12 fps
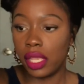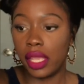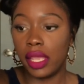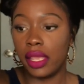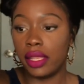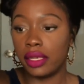
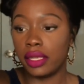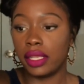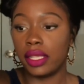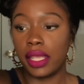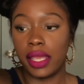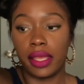And
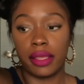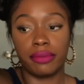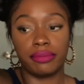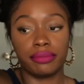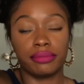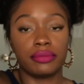yeah,
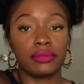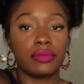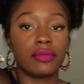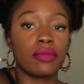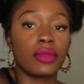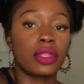
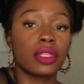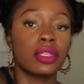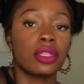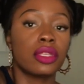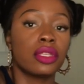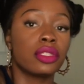
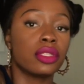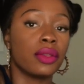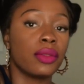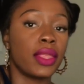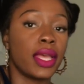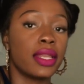so
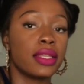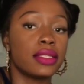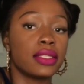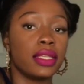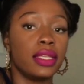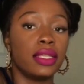that
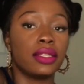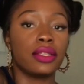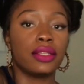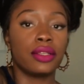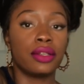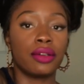is it
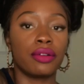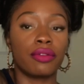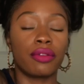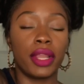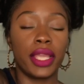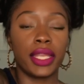
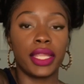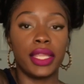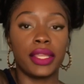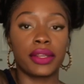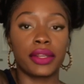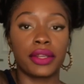right
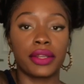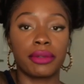here.